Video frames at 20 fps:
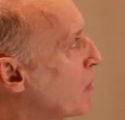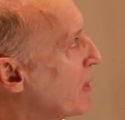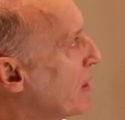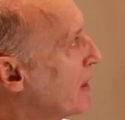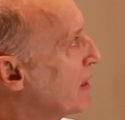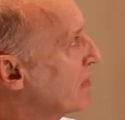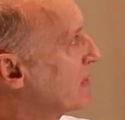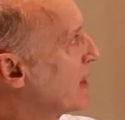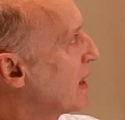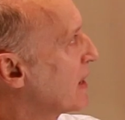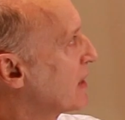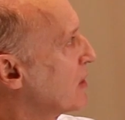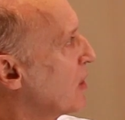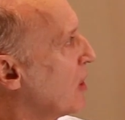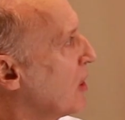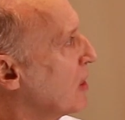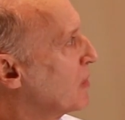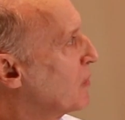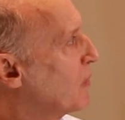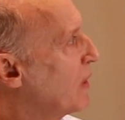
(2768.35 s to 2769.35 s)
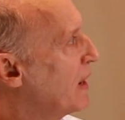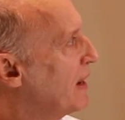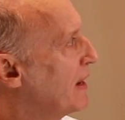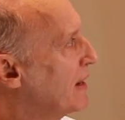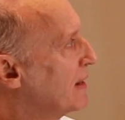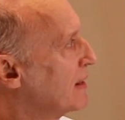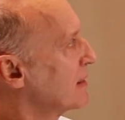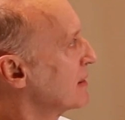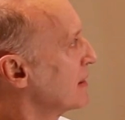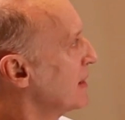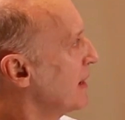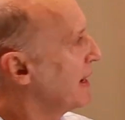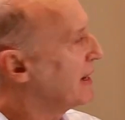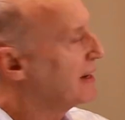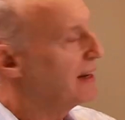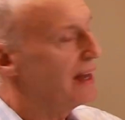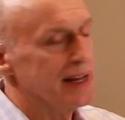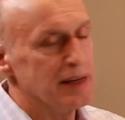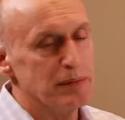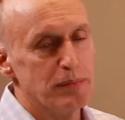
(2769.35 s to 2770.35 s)
where they've cut it all away
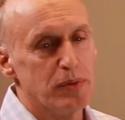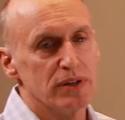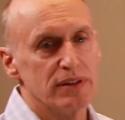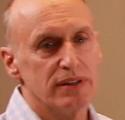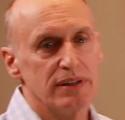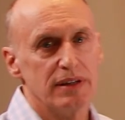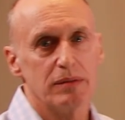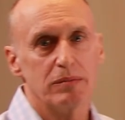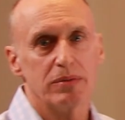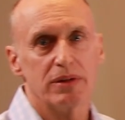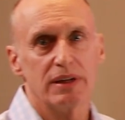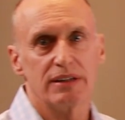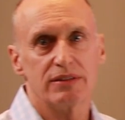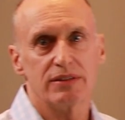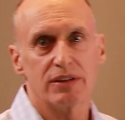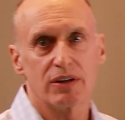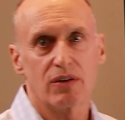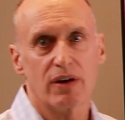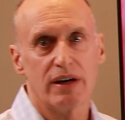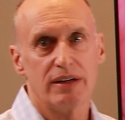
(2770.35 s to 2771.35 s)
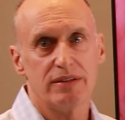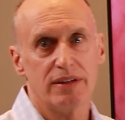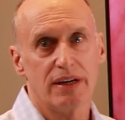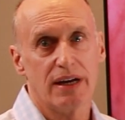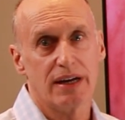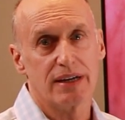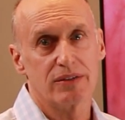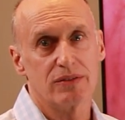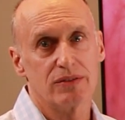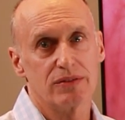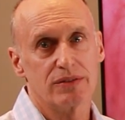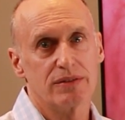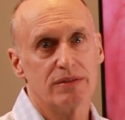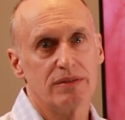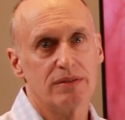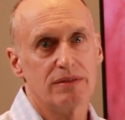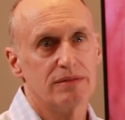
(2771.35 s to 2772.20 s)
and had to put the implants at crazy angles?